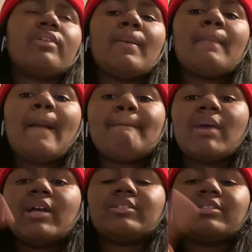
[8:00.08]
them. My
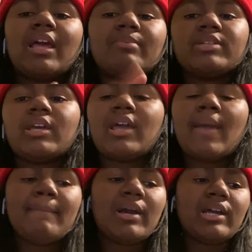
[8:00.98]
Snapchat
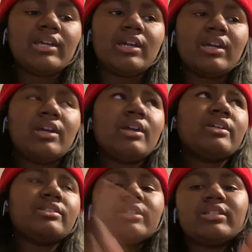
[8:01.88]
and my
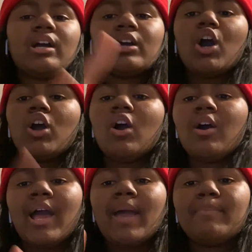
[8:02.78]
TikTok are
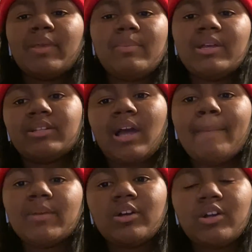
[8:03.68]
all at
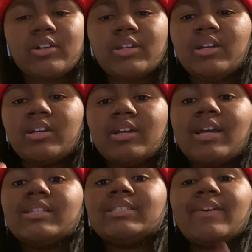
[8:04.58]

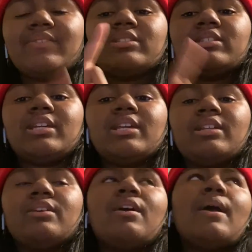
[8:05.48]
mimi.minard17.
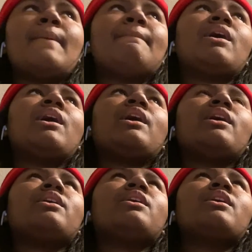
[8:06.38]

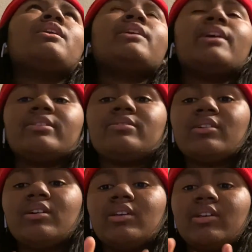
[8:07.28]
My
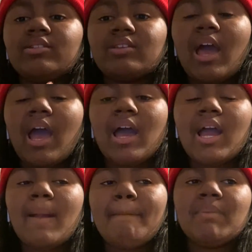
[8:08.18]
Insta is
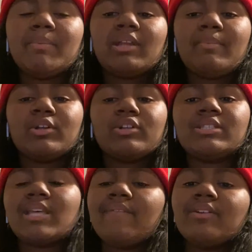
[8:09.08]
at
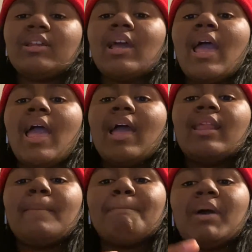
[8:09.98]
mimi.minard7
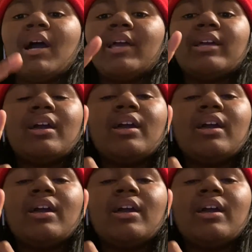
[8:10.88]
and my